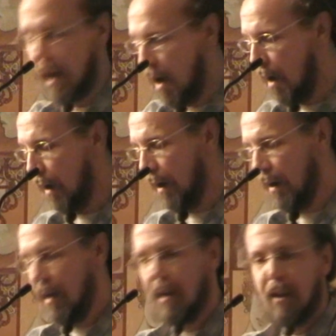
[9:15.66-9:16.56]
they are.
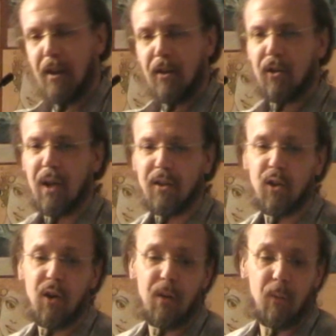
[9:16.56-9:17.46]
So
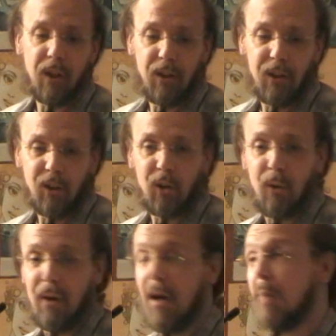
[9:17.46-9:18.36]
that's good when you can
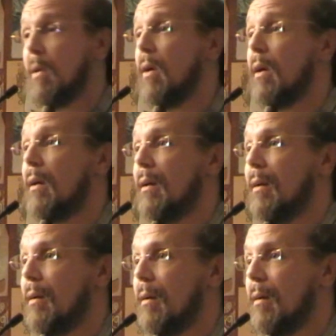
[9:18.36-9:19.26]
show a cop, look,
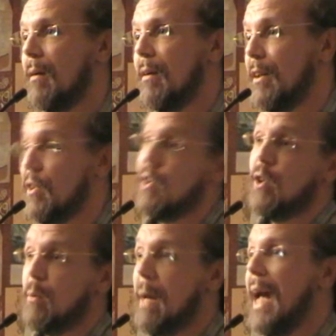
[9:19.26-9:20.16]
this is
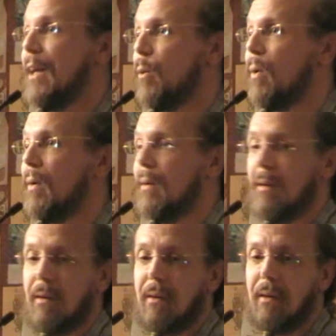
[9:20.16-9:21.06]
your manual,
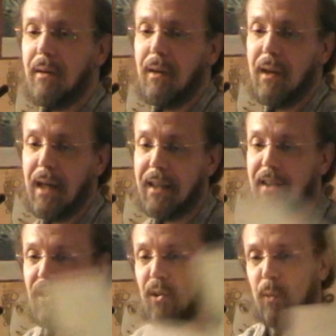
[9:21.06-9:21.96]
and
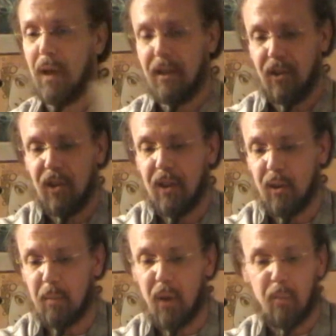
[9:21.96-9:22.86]
this is what it
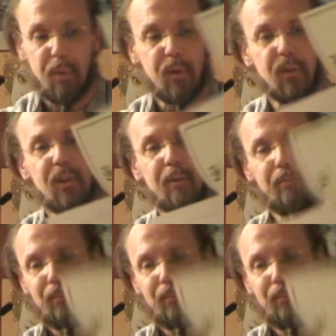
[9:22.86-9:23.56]
says about person.